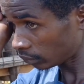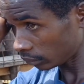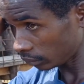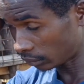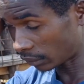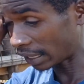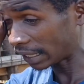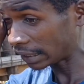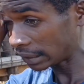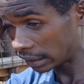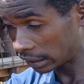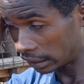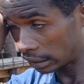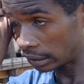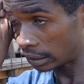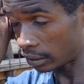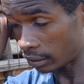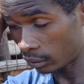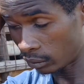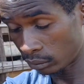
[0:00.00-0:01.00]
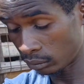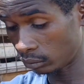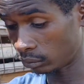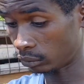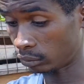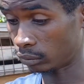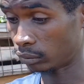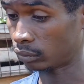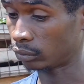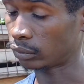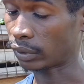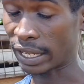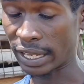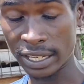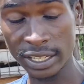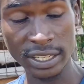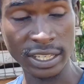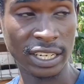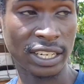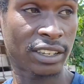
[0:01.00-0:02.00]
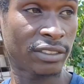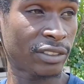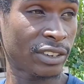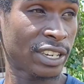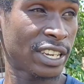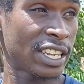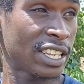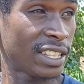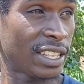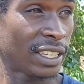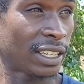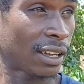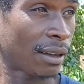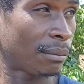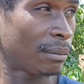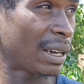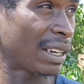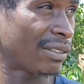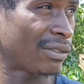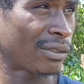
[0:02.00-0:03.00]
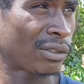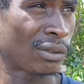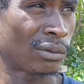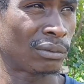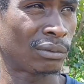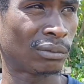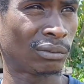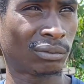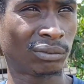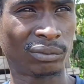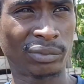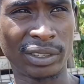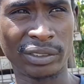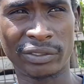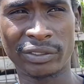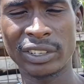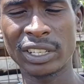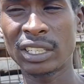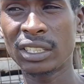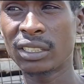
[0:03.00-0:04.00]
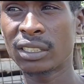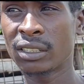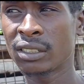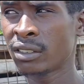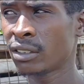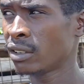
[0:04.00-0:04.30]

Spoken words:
manager now, each and every day they come back from the field.